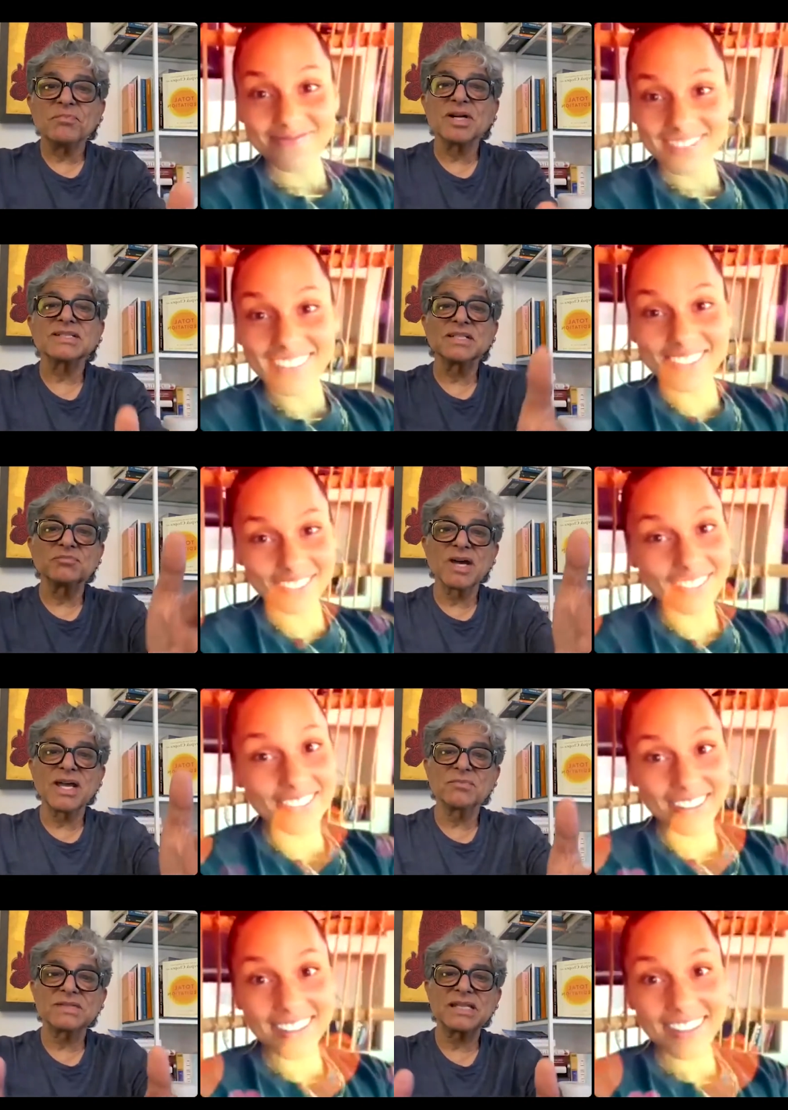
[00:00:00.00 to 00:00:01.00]
Speaker 1: person
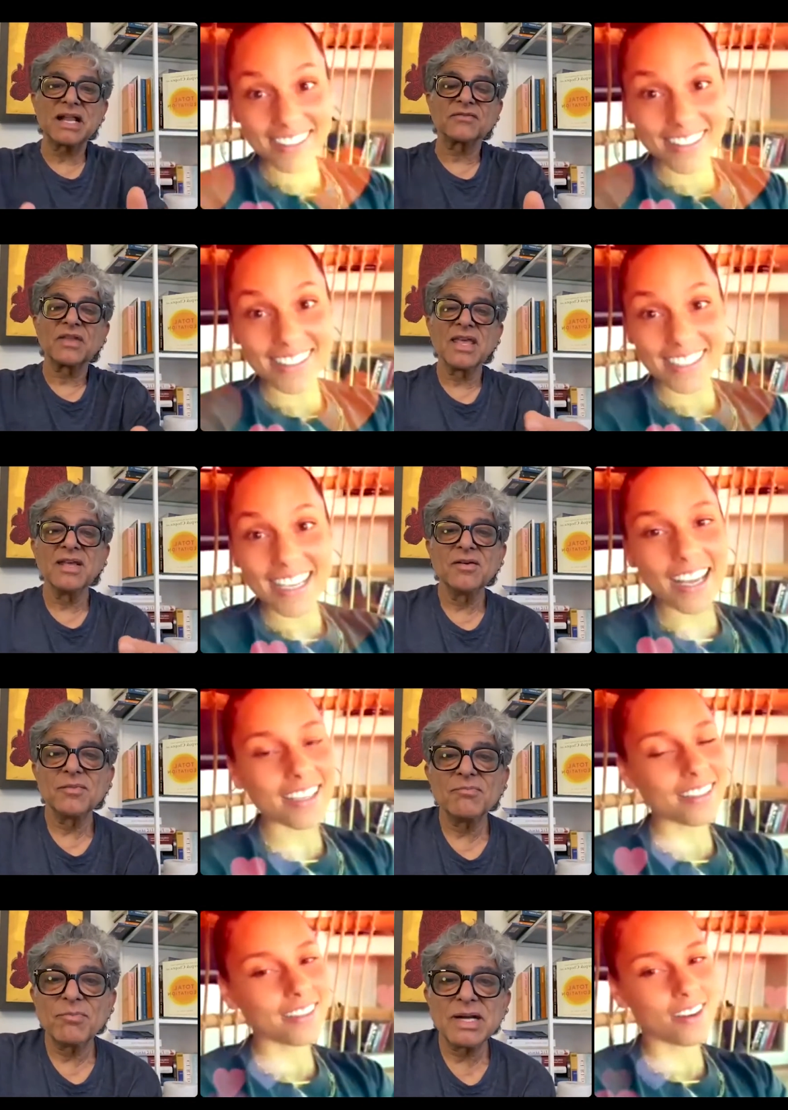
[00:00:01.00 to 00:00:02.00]
by himself.
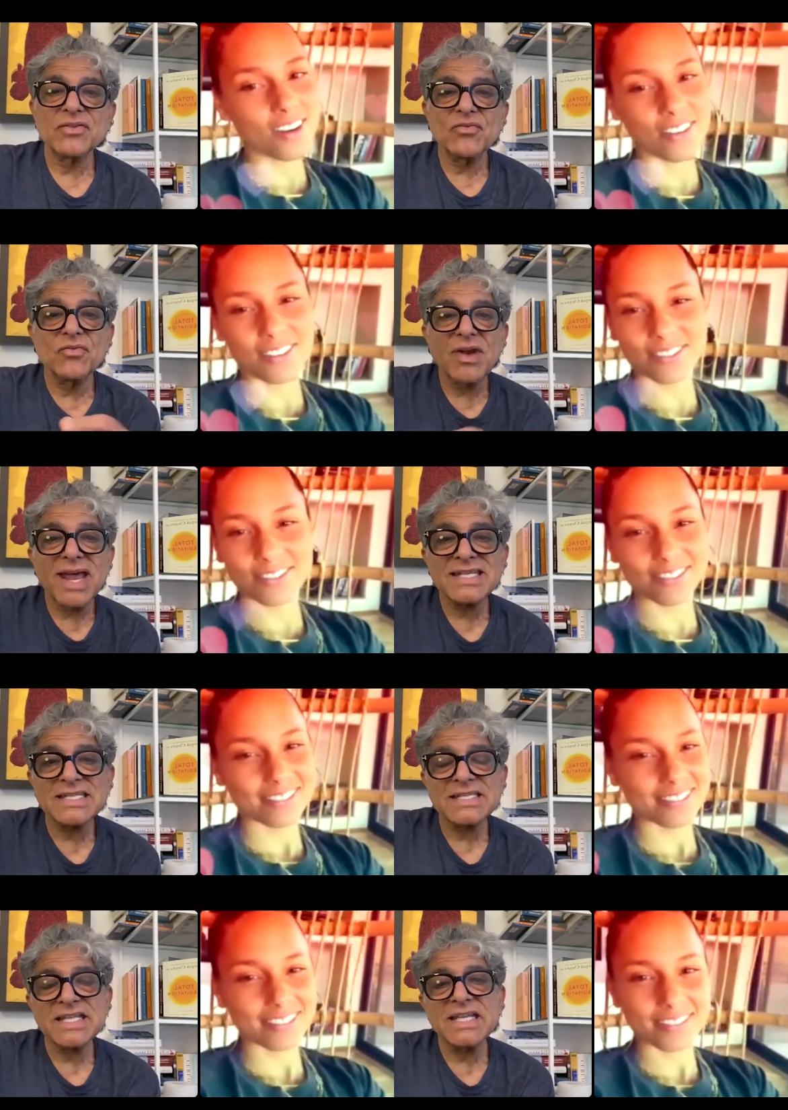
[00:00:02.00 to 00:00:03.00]
But
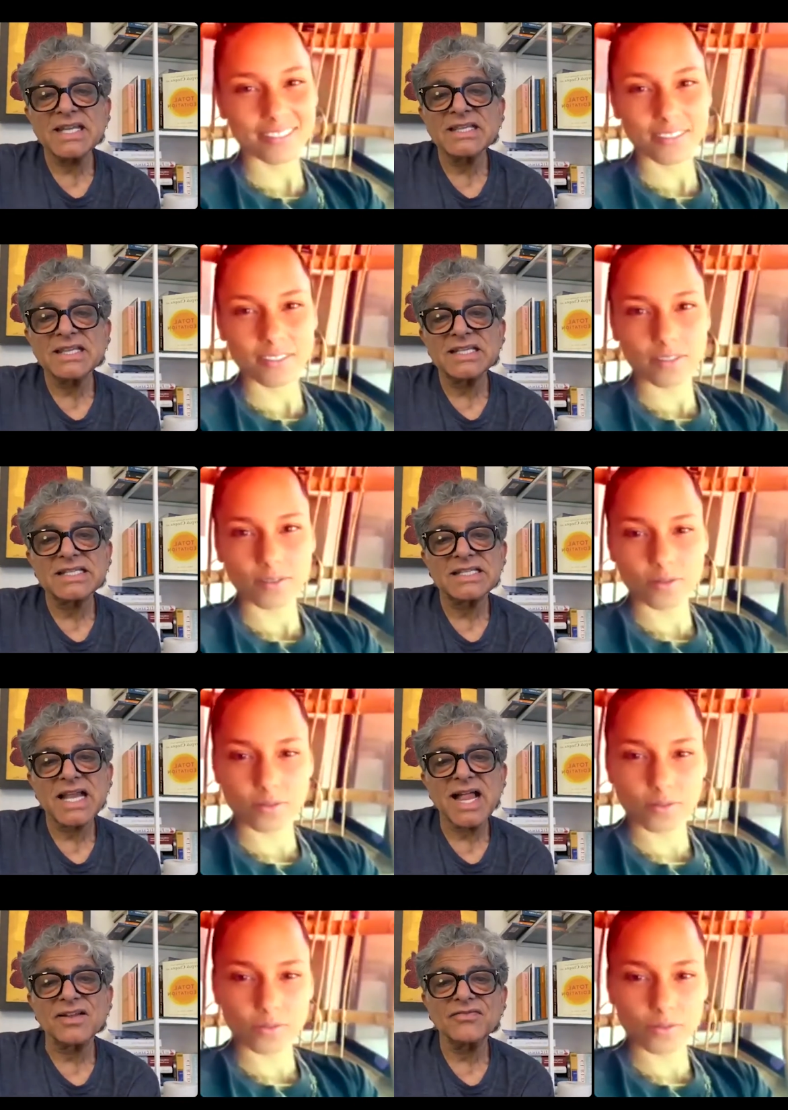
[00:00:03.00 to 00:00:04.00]
resting in the
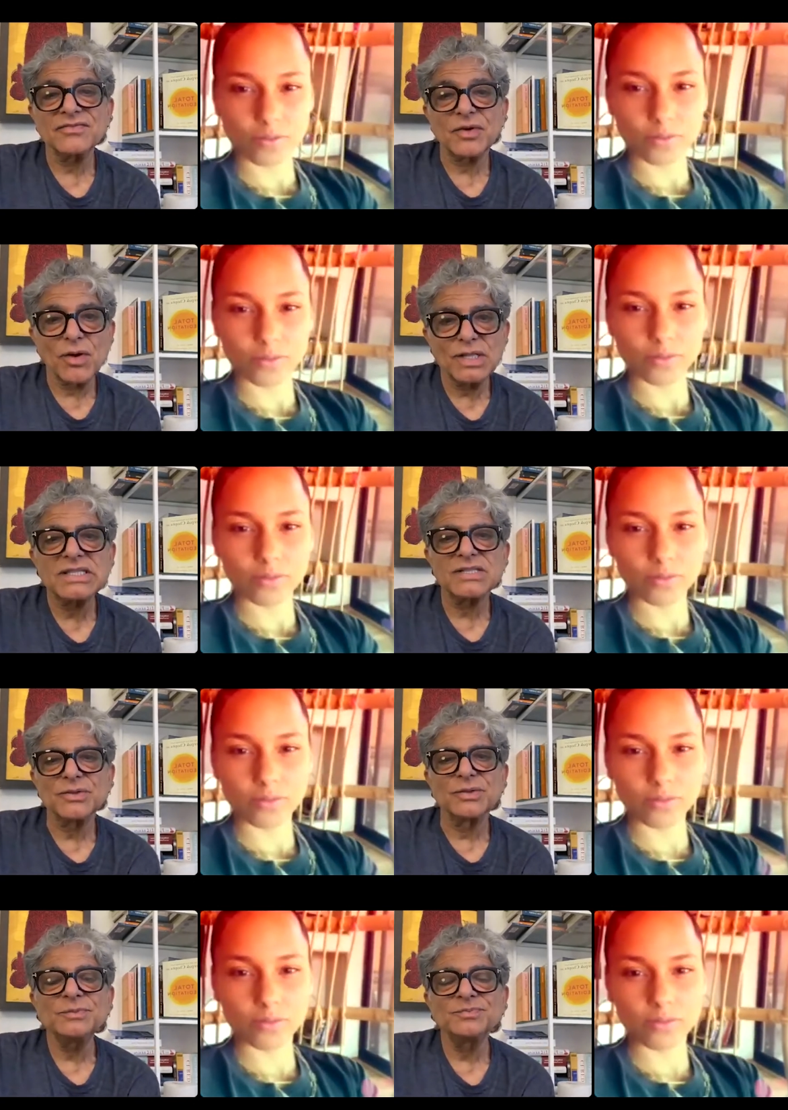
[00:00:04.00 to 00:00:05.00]
self
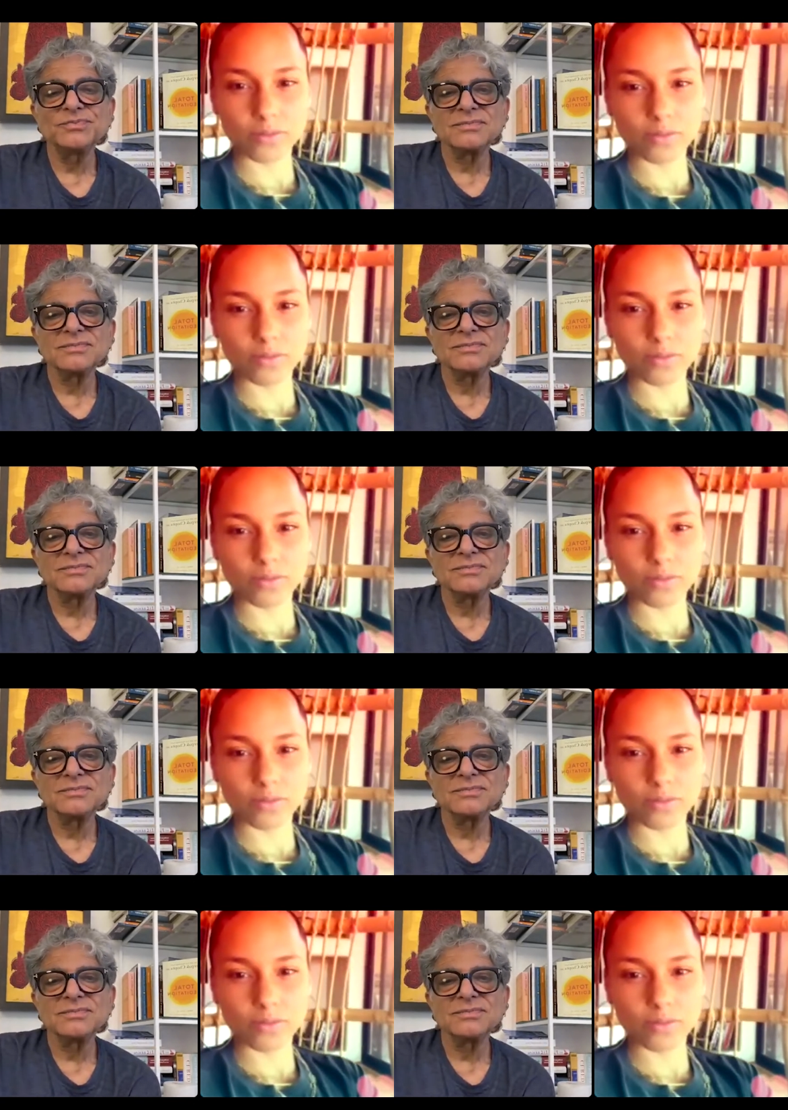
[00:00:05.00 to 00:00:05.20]
also